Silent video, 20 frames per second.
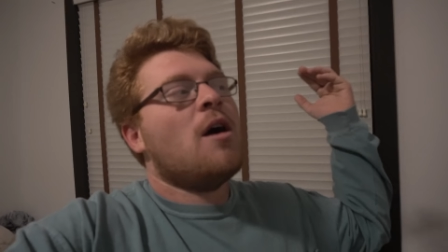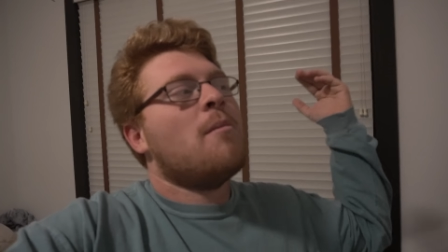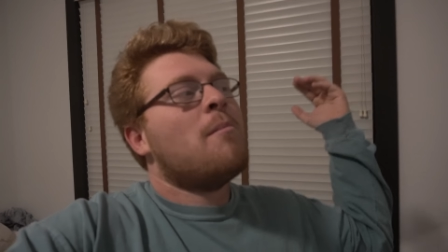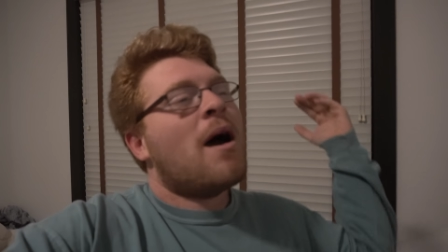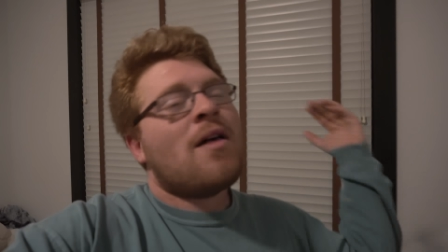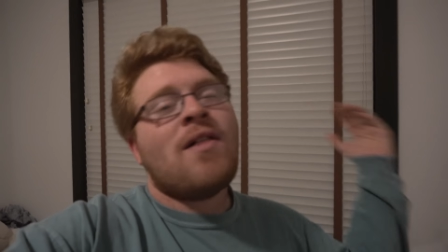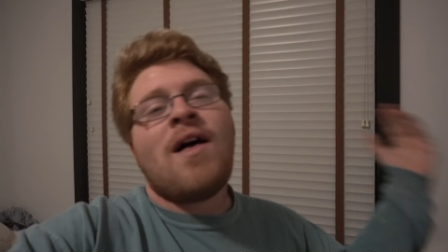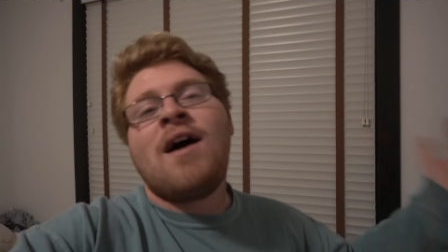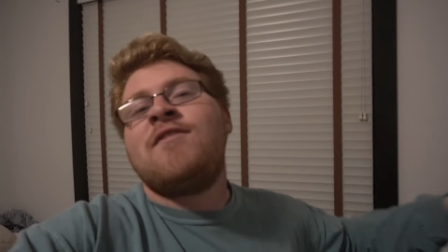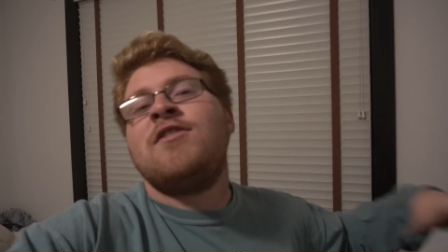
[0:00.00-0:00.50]

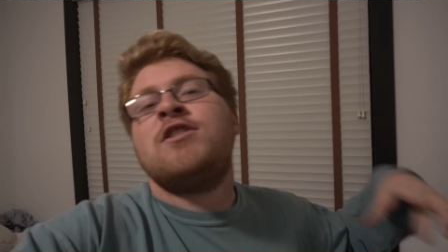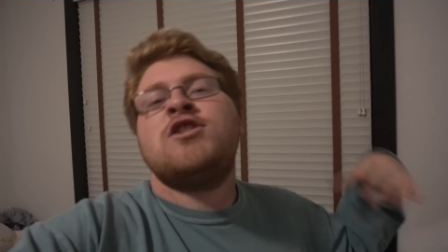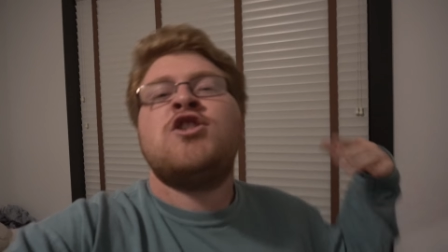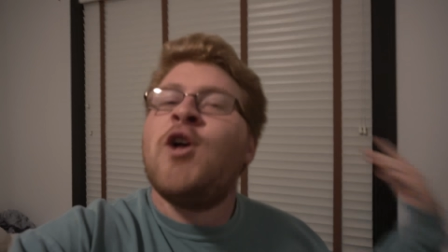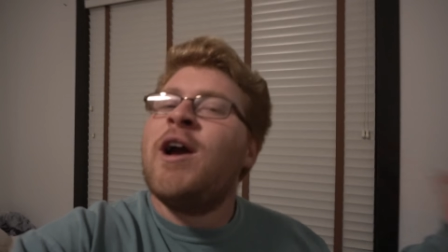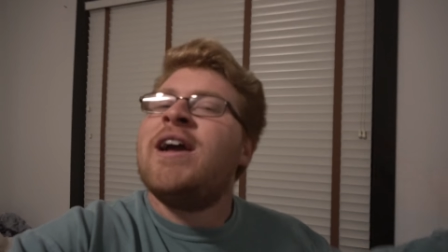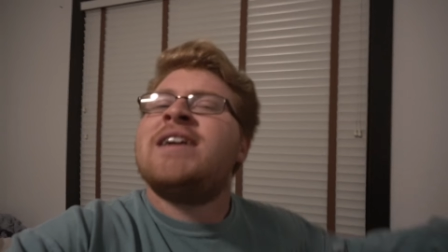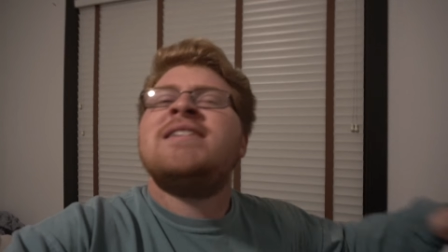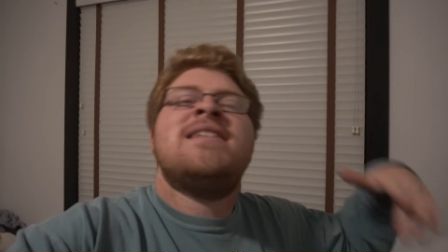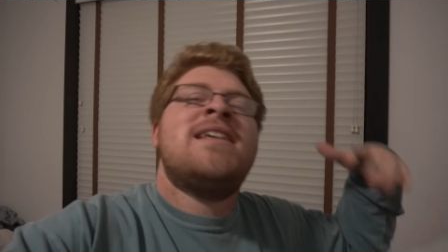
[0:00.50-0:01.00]
my life is
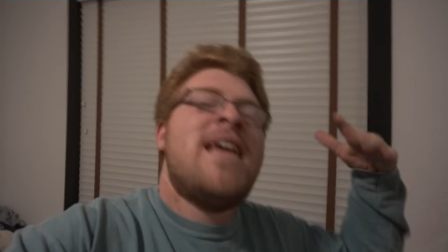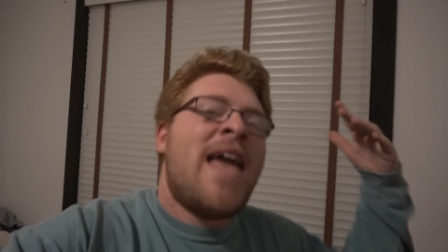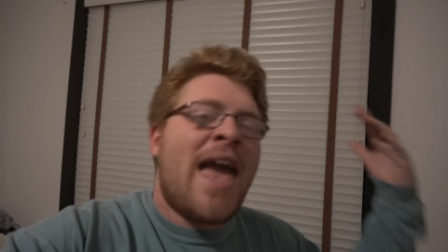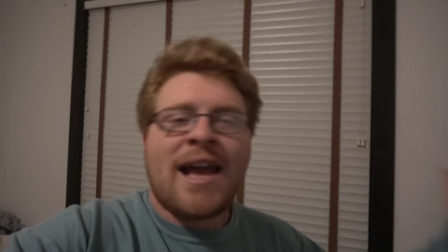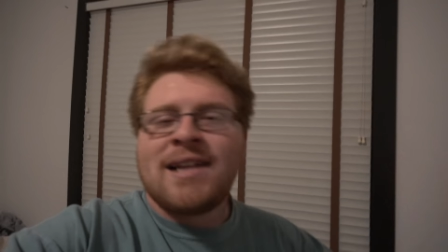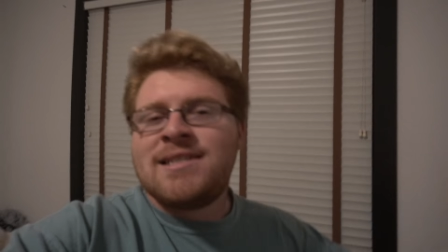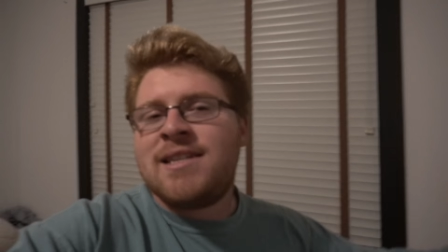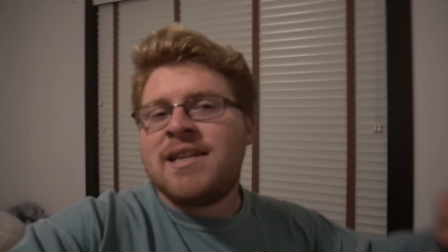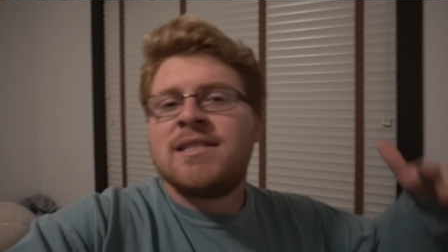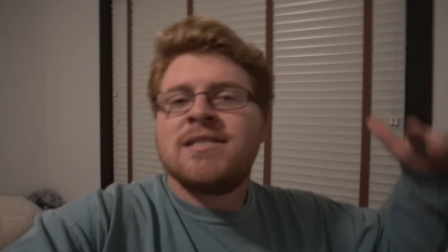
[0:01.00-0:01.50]
crazy,
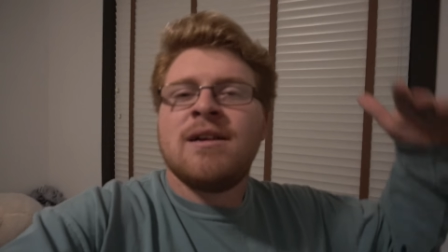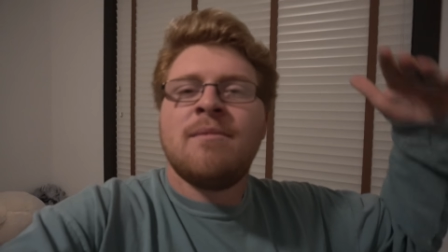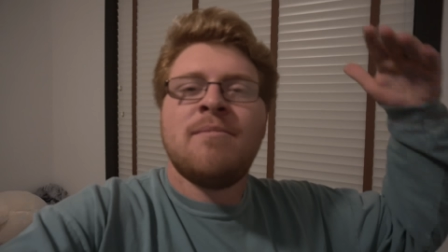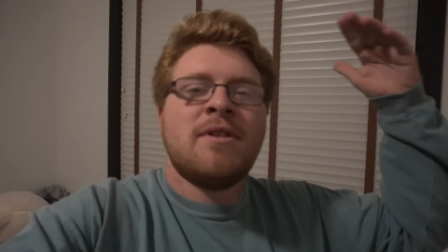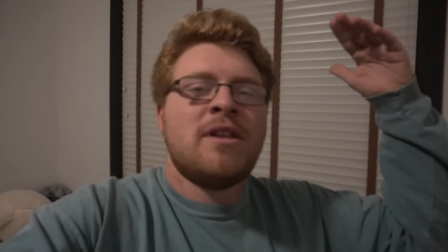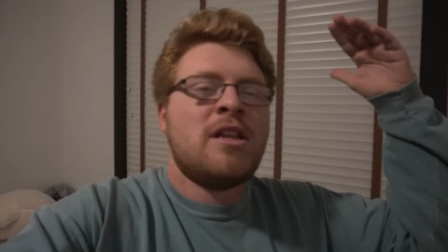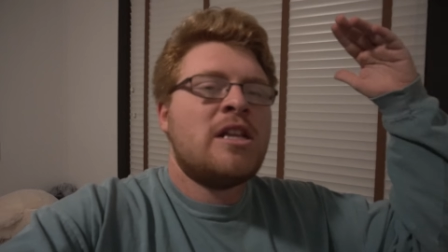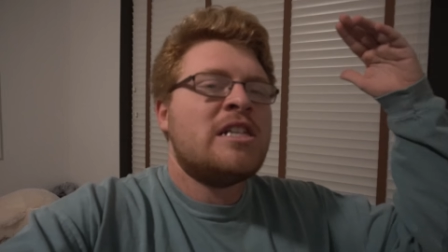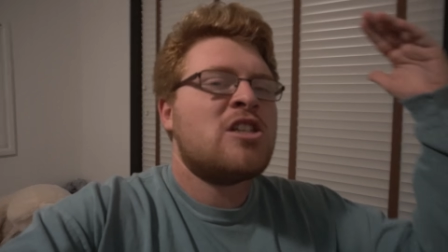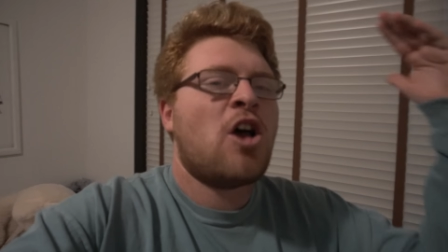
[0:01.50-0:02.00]
hectic.
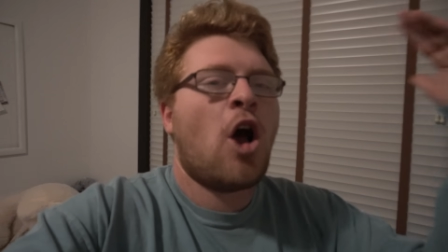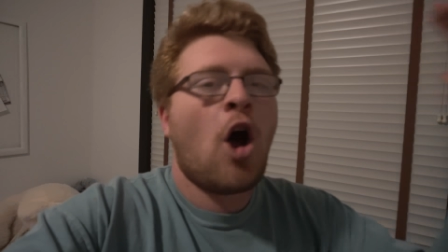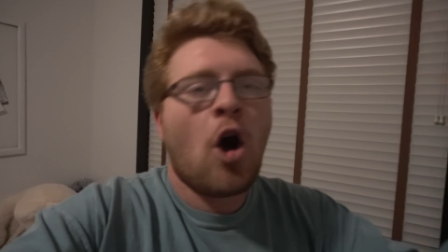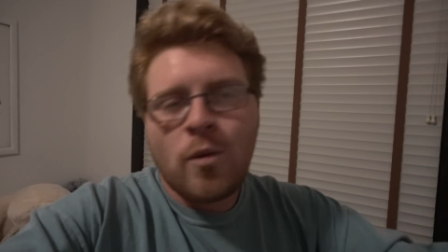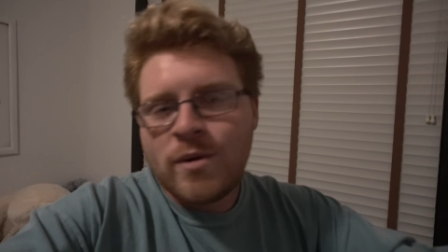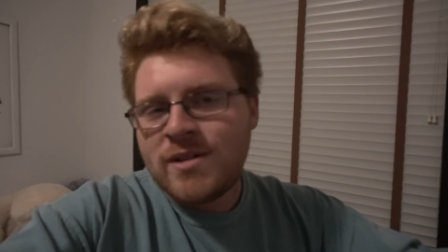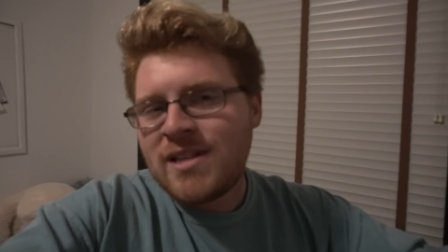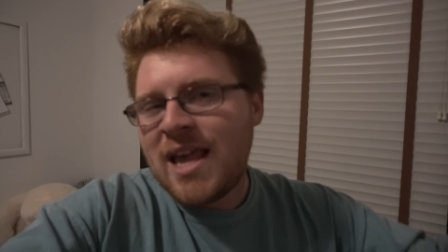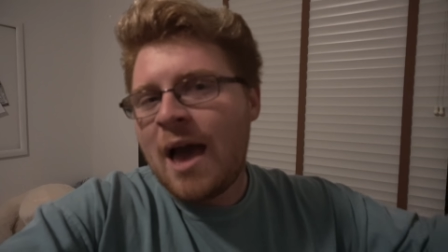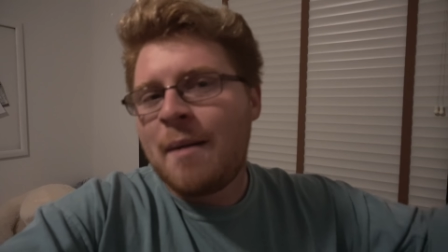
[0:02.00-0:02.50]
Something is
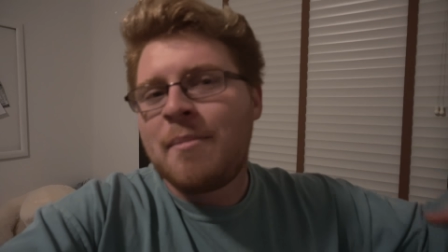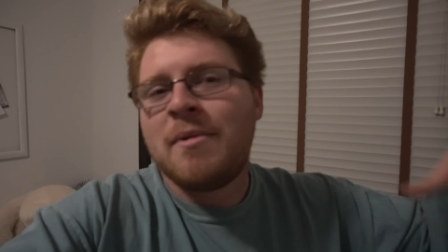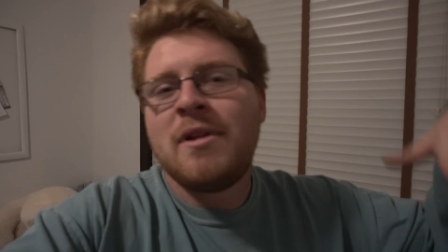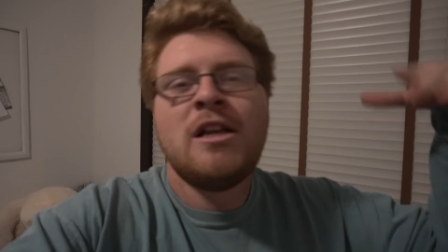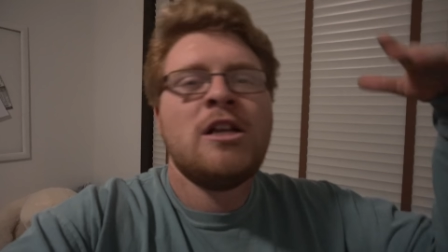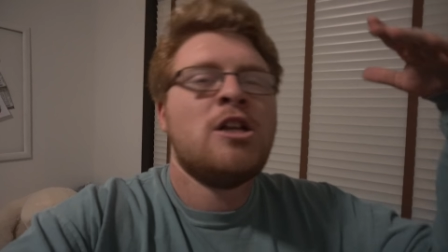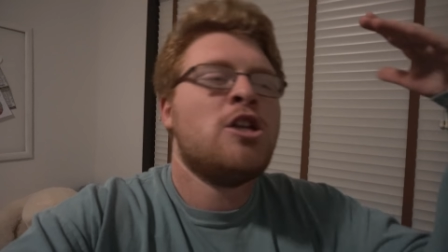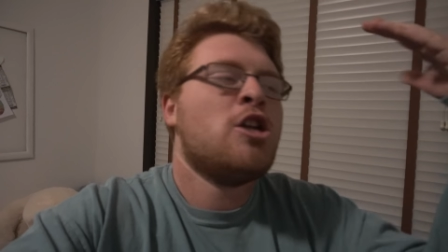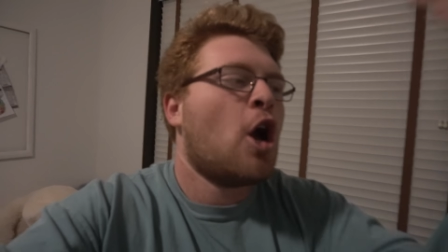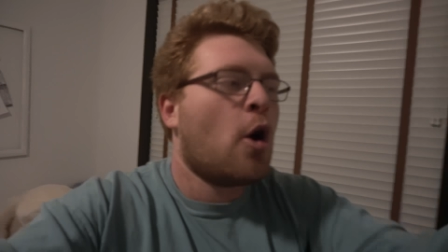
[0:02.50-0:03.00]
always
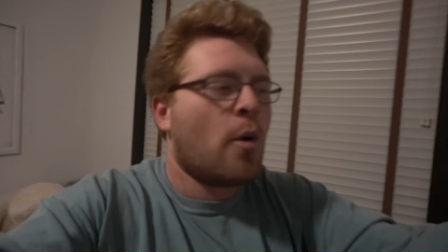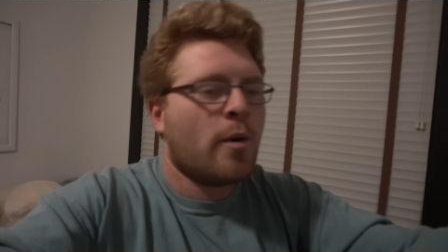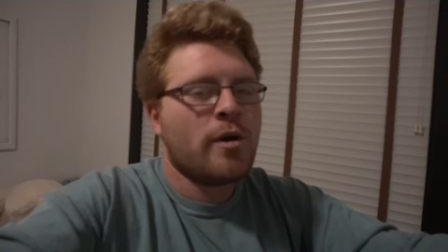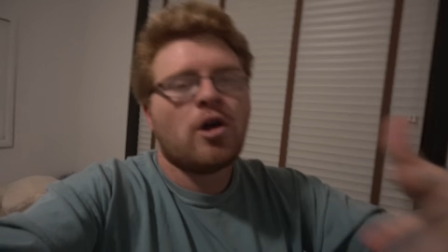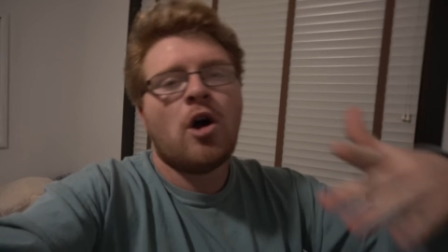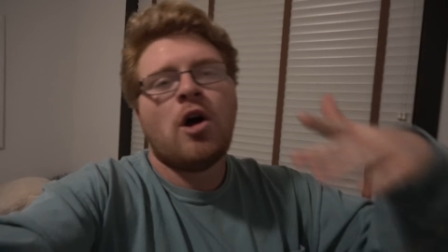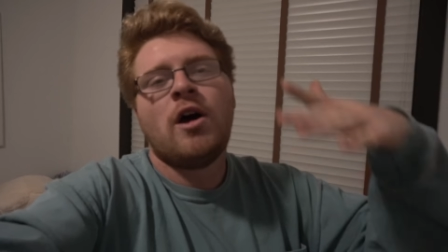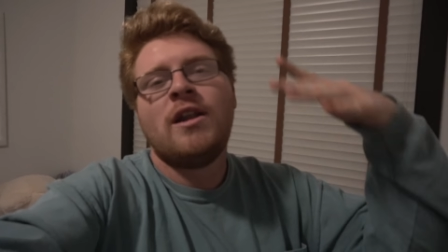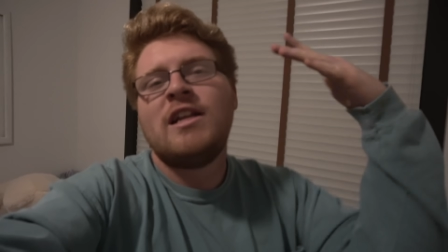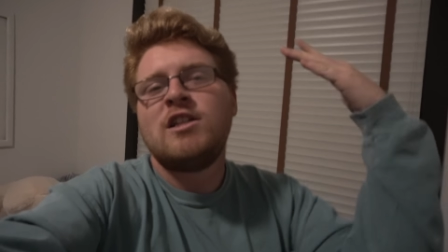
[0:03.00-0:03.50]
happening, going
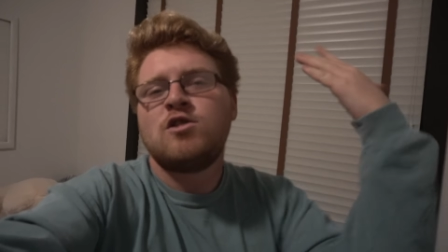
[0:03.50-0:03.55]
on.